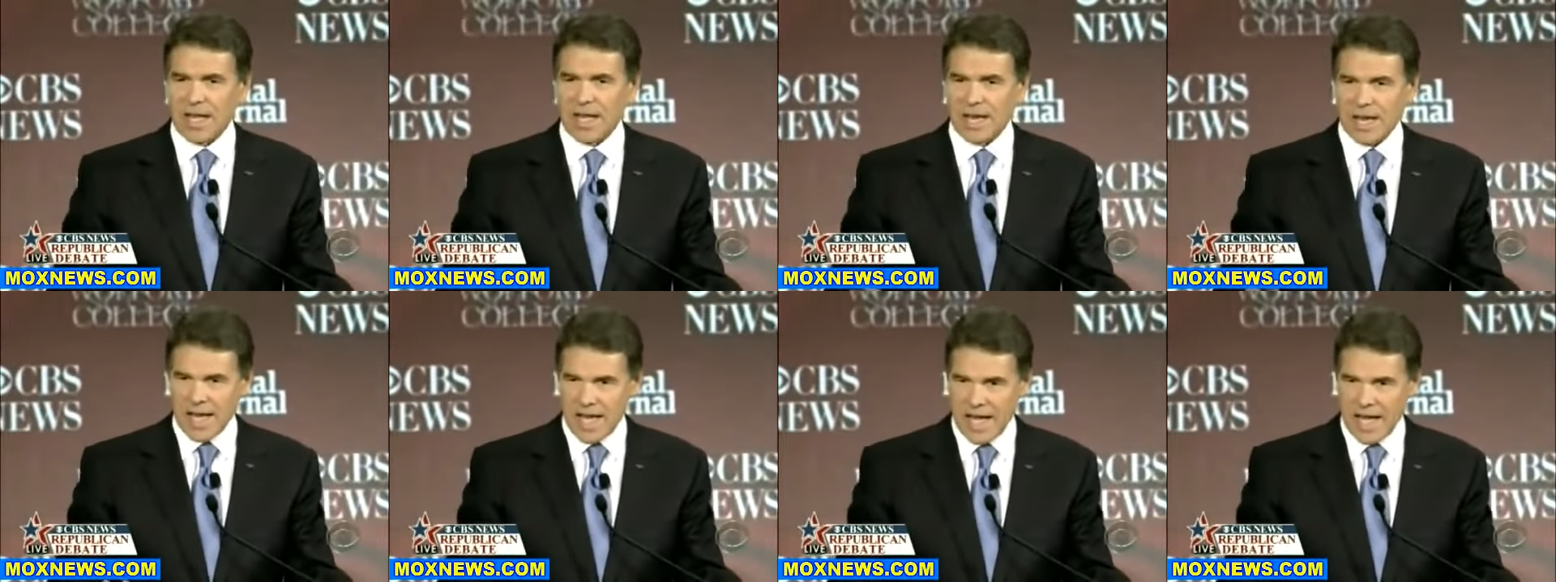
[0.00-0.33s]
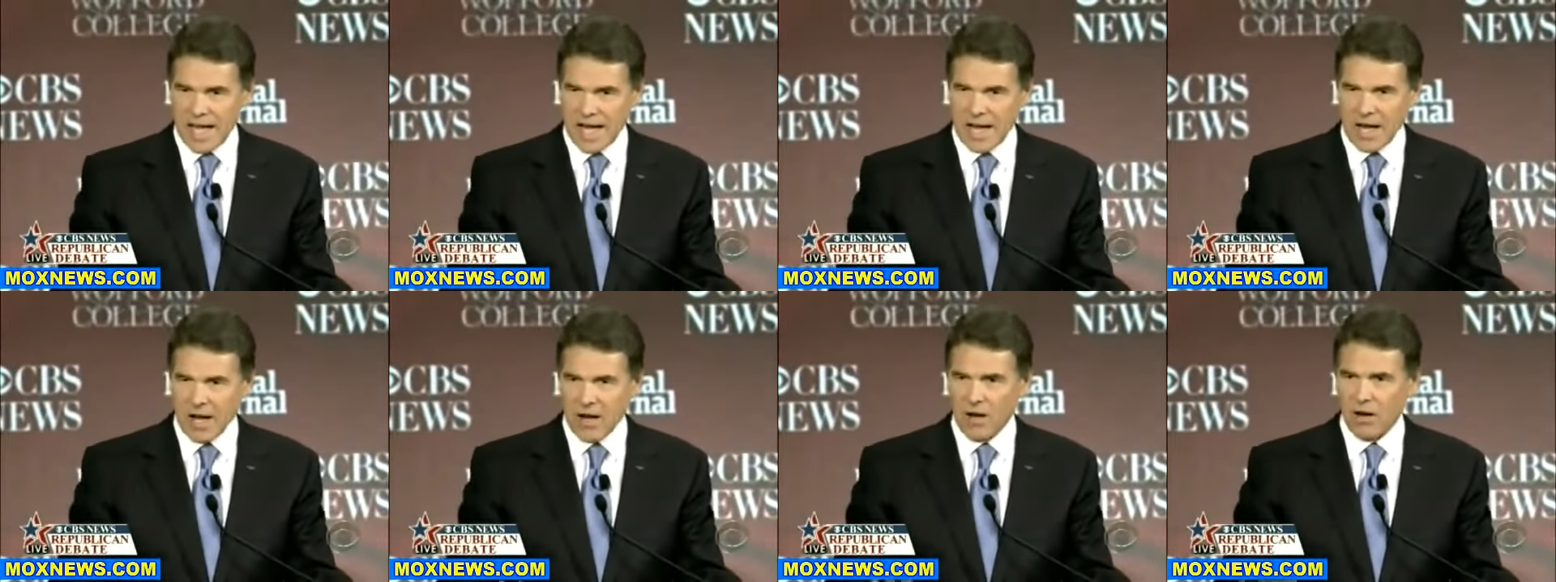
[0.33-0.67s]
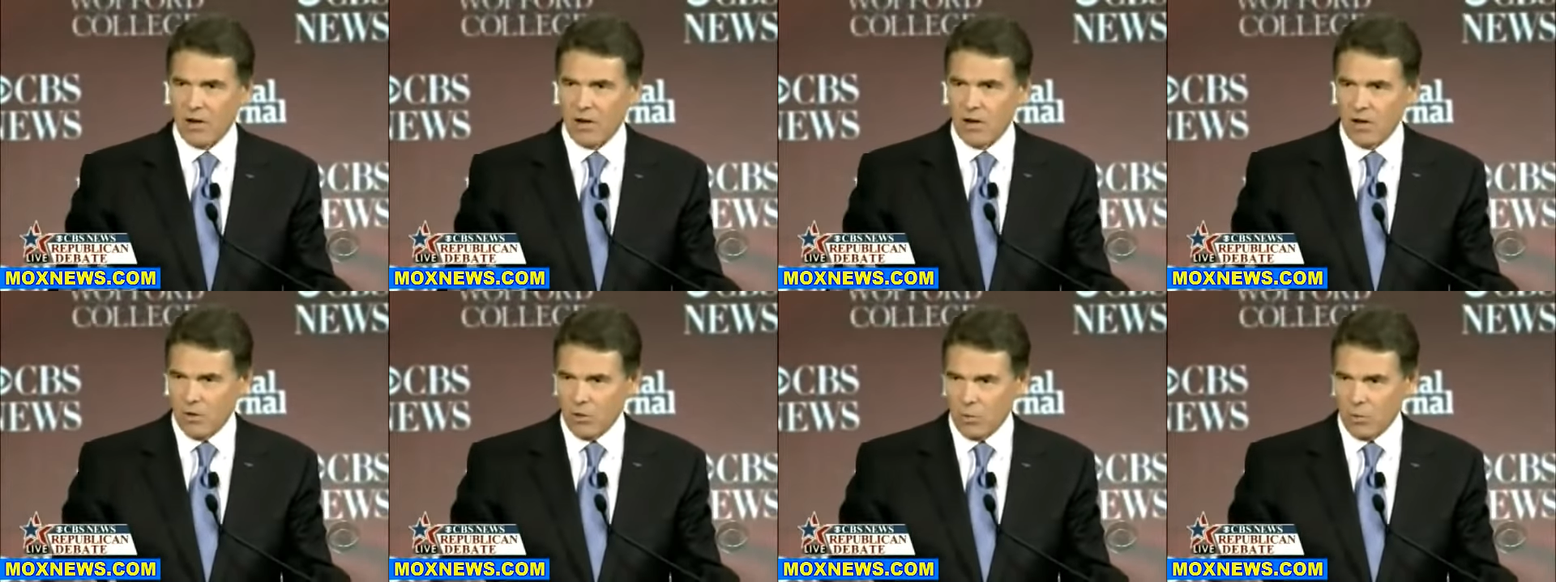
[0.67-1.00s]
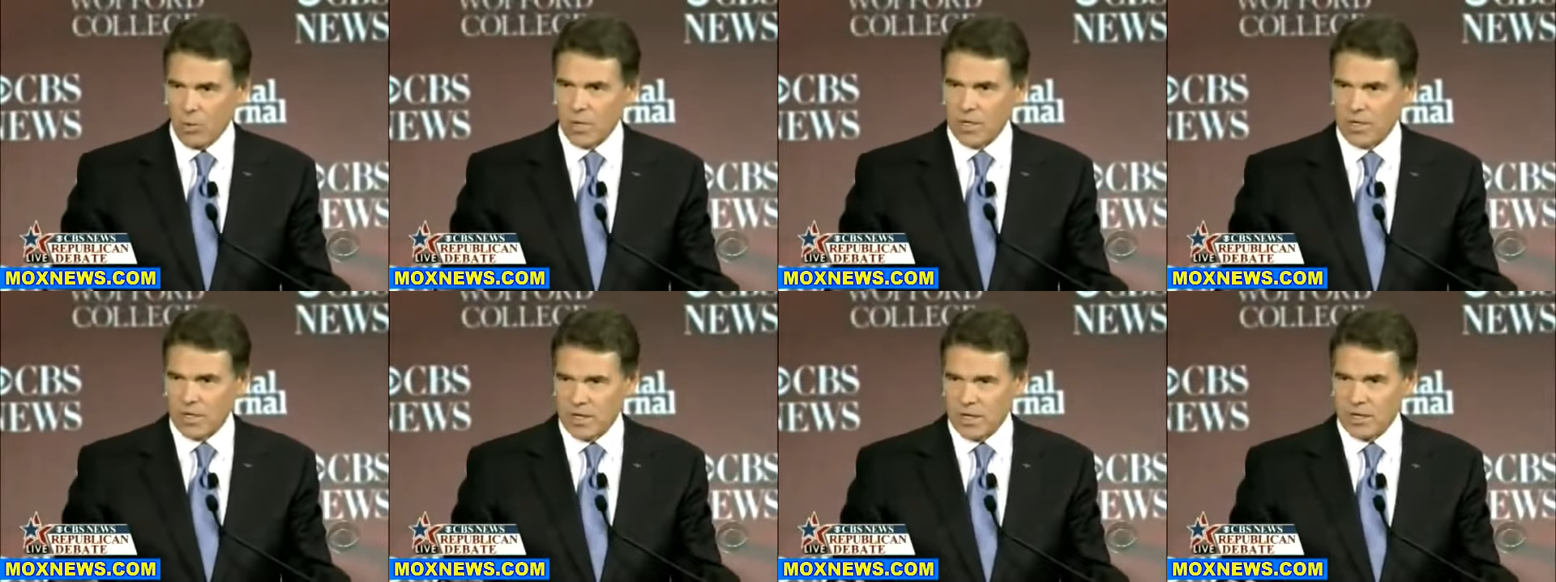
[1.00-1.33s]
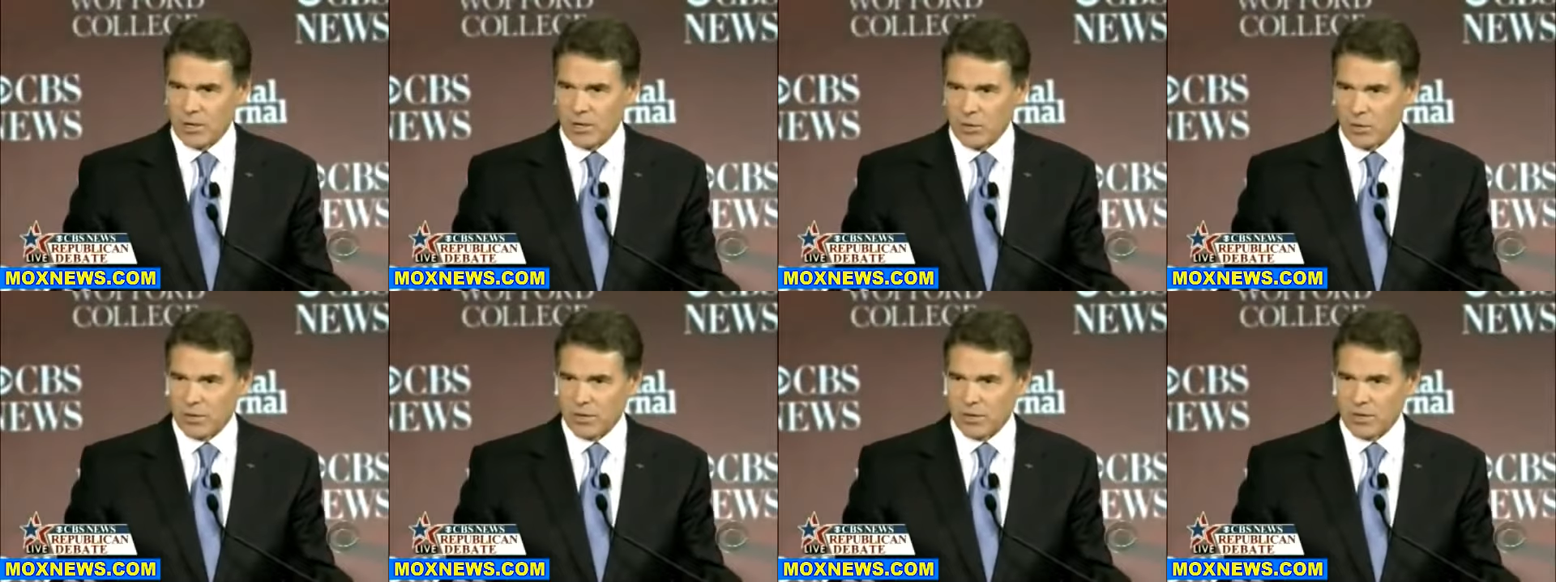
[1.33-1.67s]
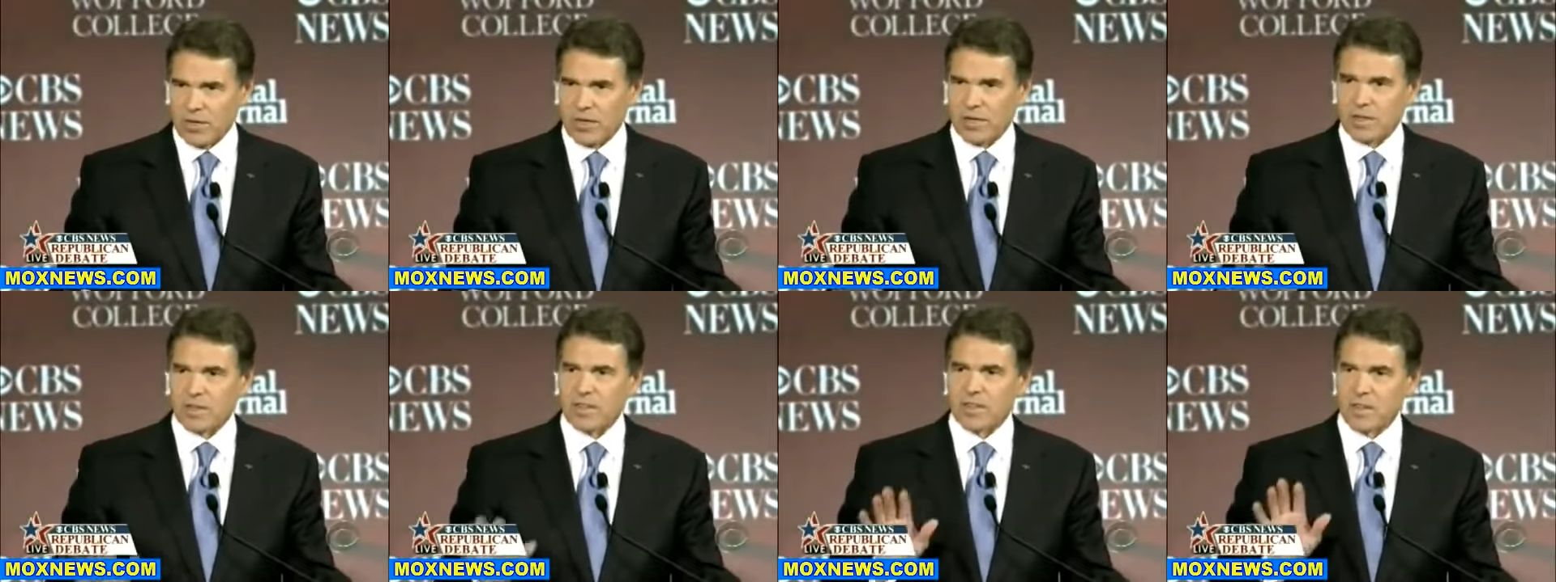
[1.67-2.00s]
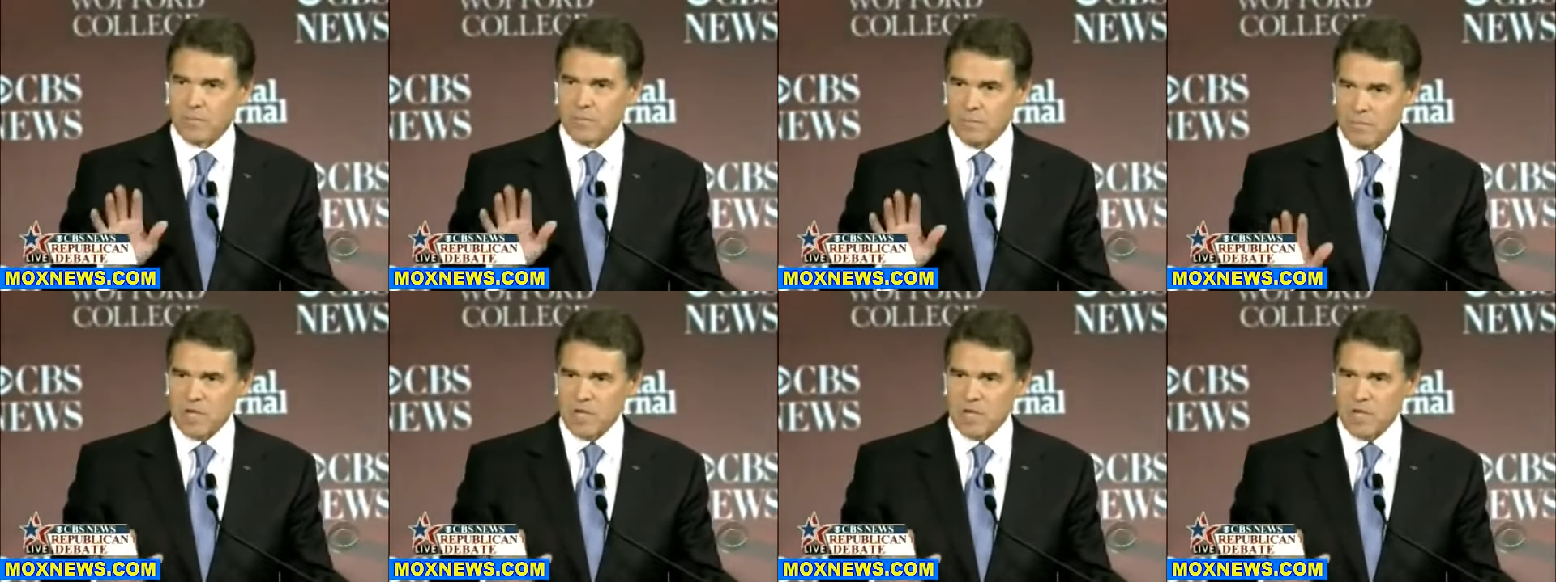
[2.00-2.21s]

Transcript: and how we deal with it.